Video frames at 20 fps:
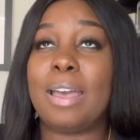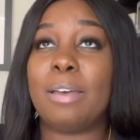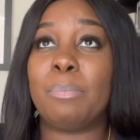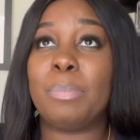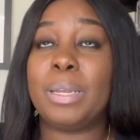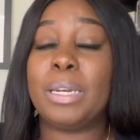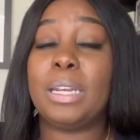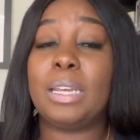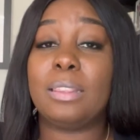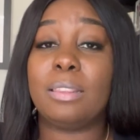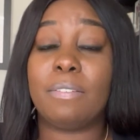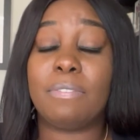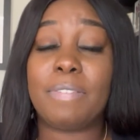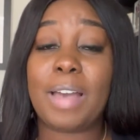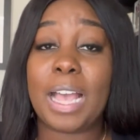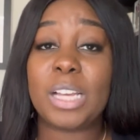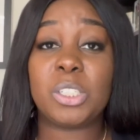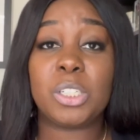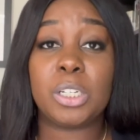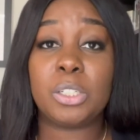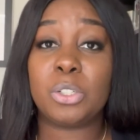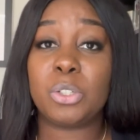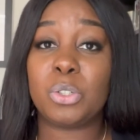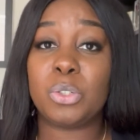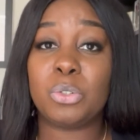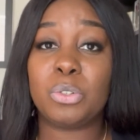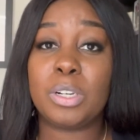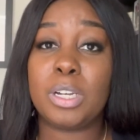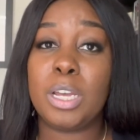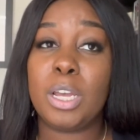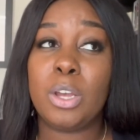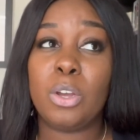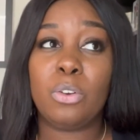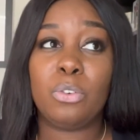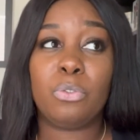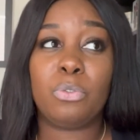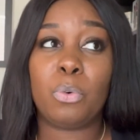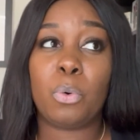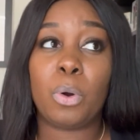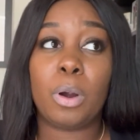been in the fashion industry
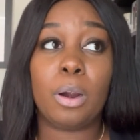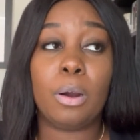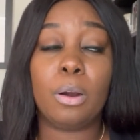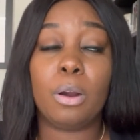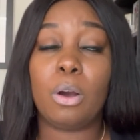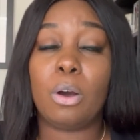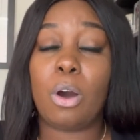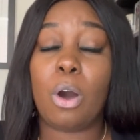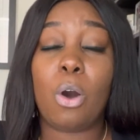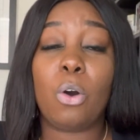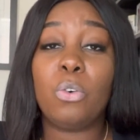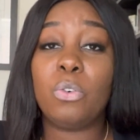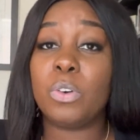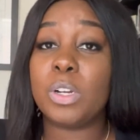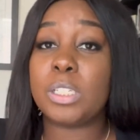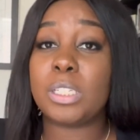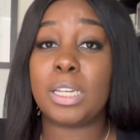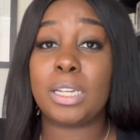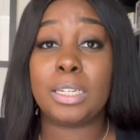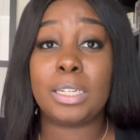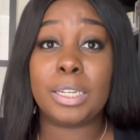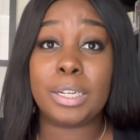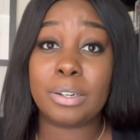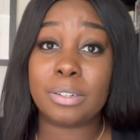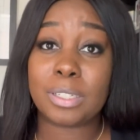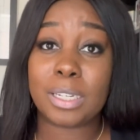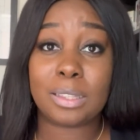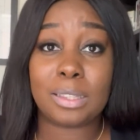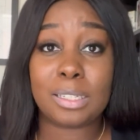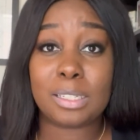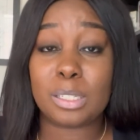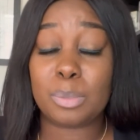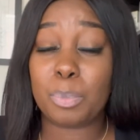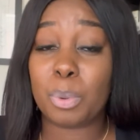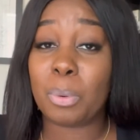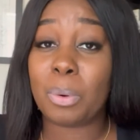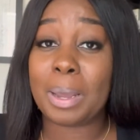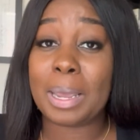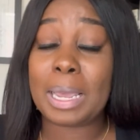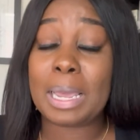for over 10 years at this
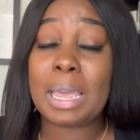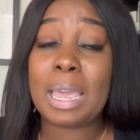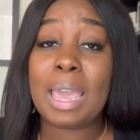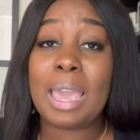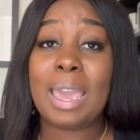point,